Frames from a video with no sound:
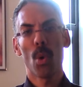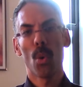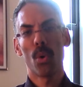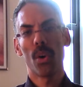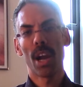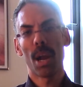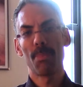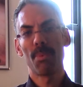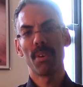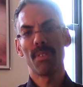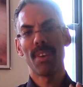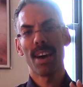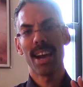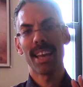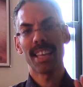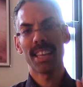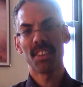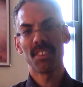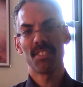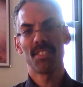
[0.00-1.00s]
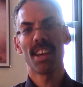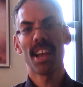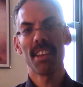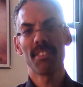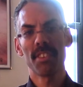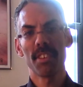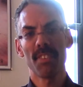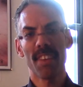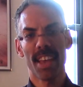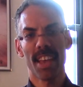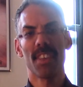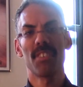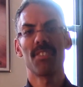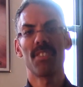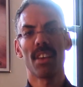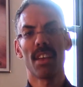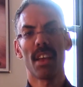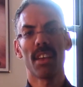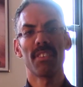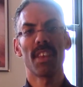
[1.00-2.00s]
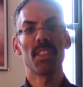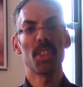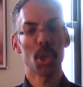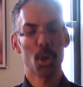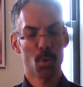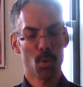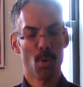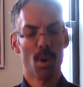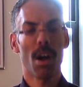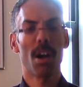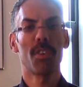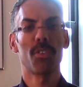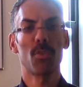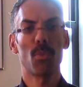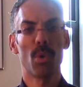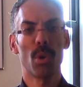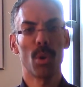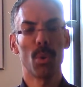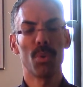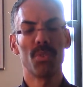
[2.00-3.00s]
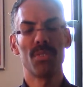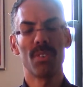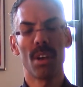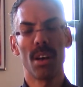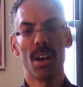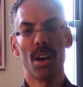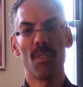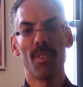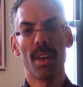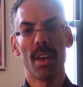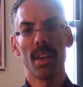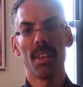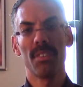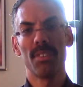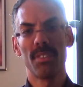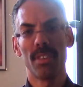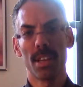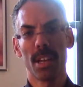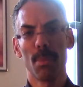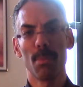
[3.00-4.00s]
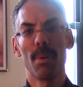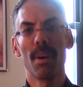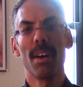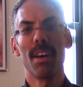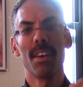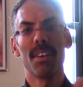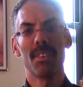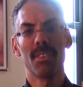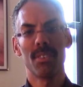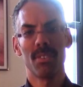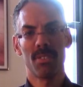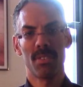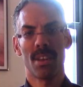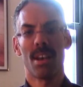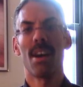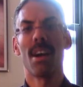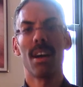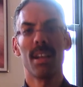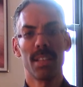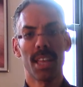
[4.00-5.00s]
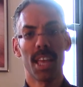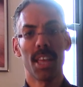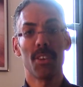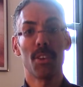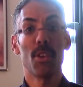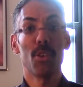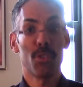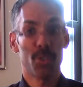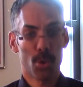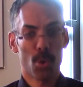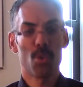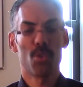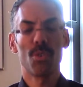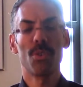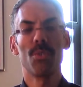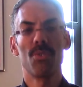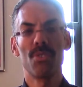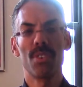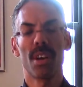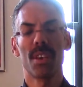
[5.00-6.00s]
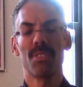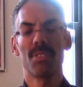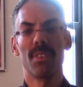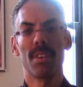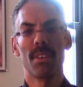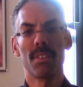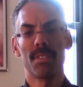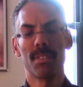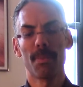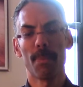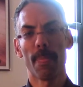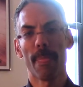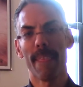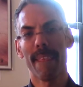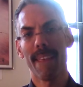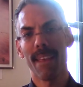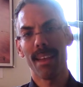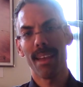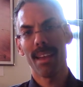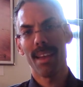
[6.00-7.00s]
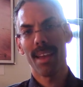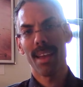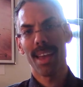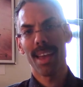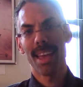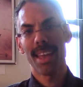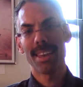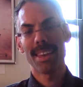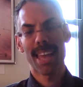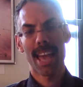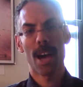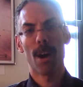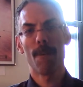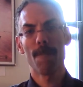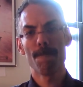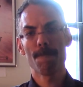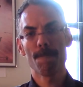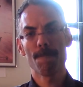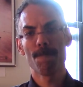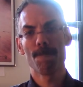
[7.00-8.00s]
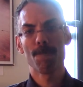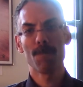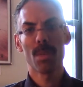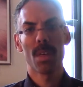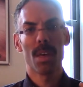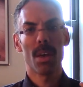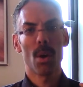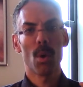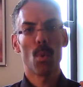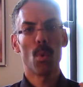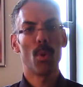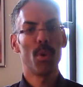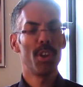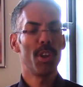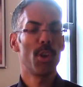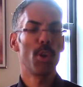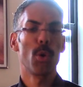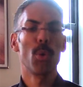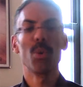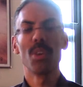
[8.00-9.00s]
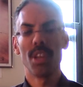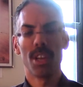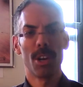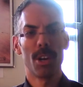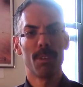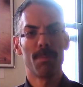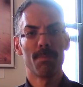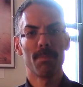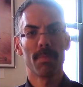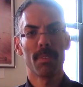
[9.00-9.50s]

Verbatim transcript: where I provide incisive essays at the crossroads of cinema, style, and social justice. Now, we're in a new year